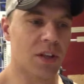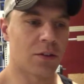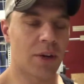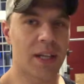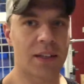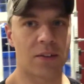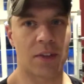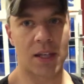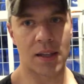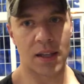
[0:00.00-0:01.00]
So I like to
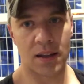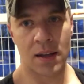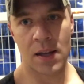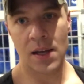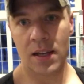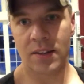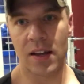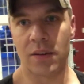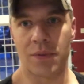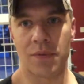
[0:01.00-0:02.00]
stick in the
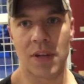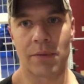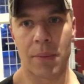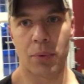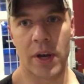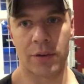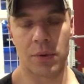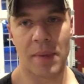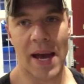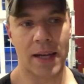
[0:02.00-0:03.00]
10 to 15 rep range for
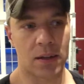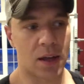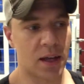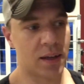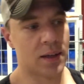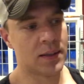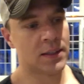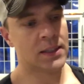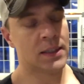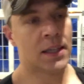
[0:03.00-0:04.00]
back a lot.
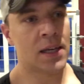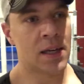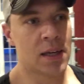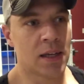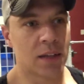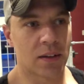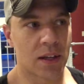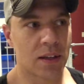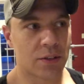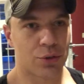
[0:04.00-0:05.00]

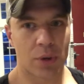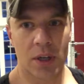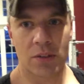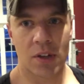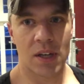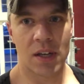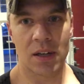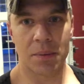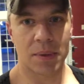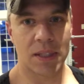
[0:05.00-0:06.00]
Shrugs,
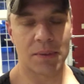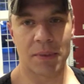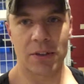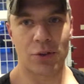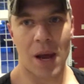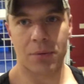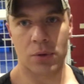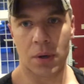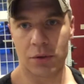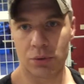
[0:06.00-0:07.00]
my traps are
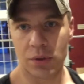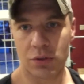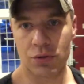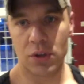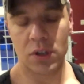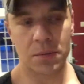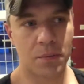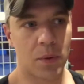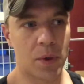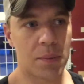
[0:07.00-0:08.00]
always really strong.
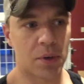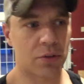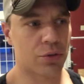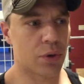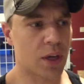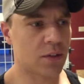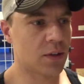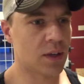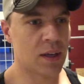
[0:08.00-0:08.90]
Went up on shrugs,